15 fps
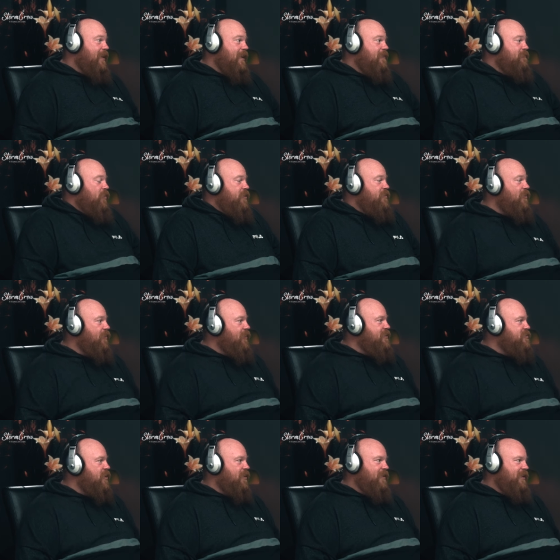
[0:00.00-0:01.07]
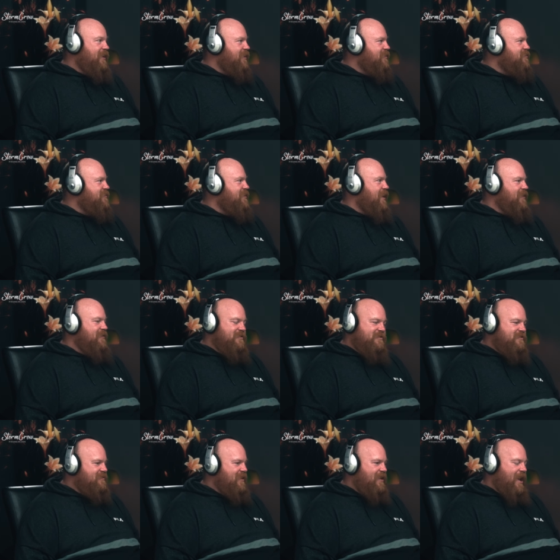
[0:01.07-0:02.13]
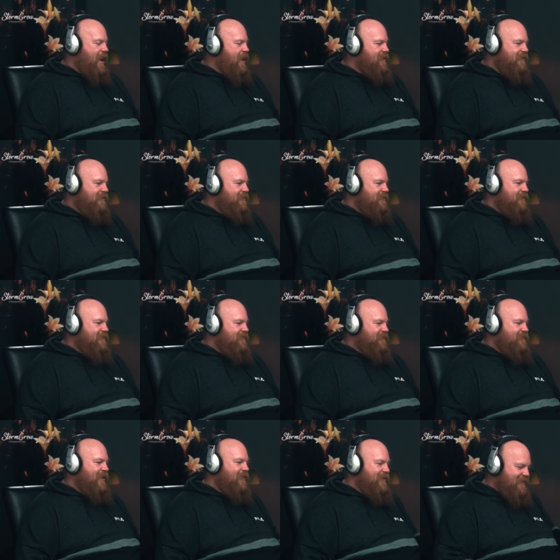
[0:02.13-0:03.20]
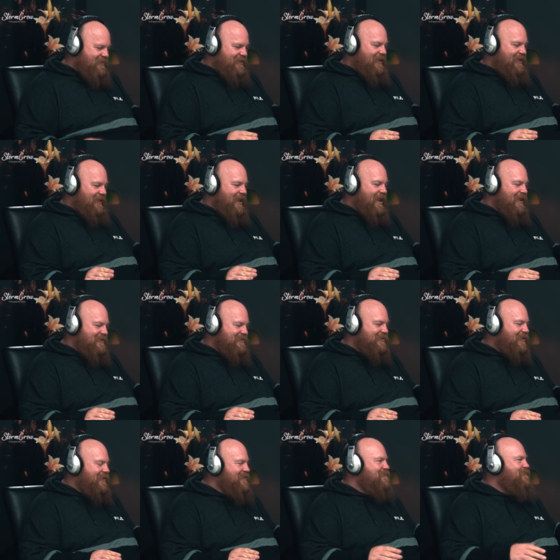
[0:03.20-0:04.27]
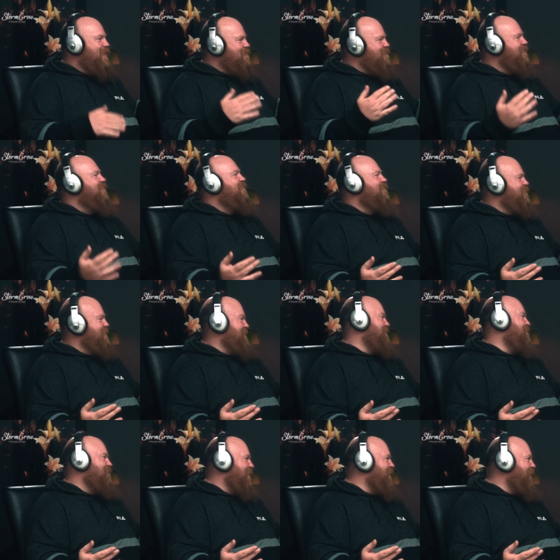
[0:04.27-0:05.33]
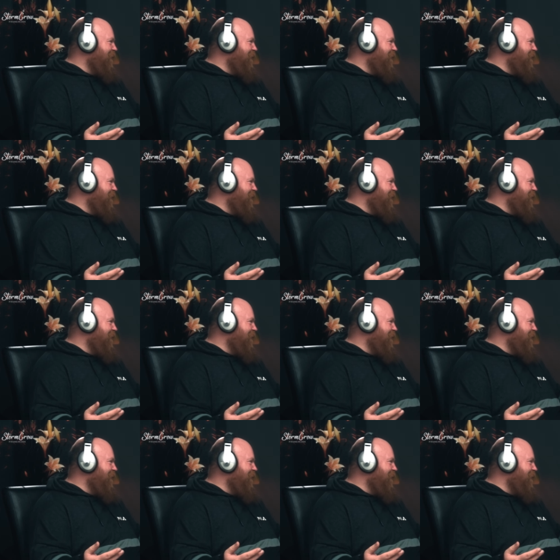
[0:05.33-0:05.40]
And my knowledge only extends very thinly outside of the bubble of my